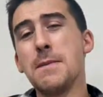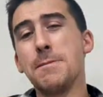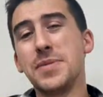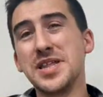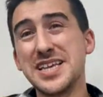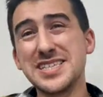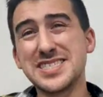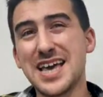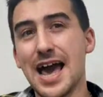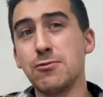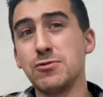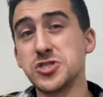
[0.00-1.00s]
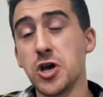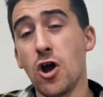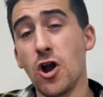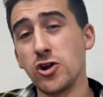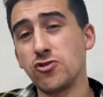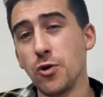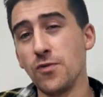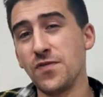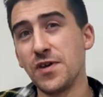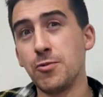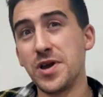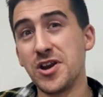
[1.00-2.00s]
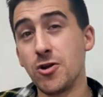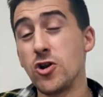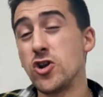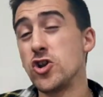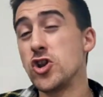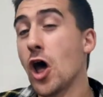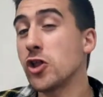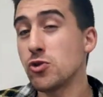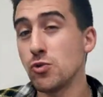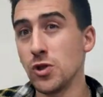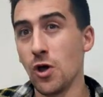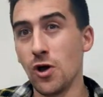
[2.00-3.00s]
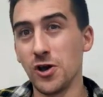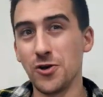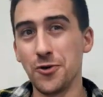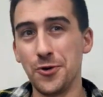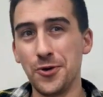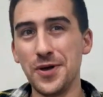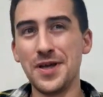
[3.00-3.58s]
but this guy was a Hart Trophy winner not too long ago.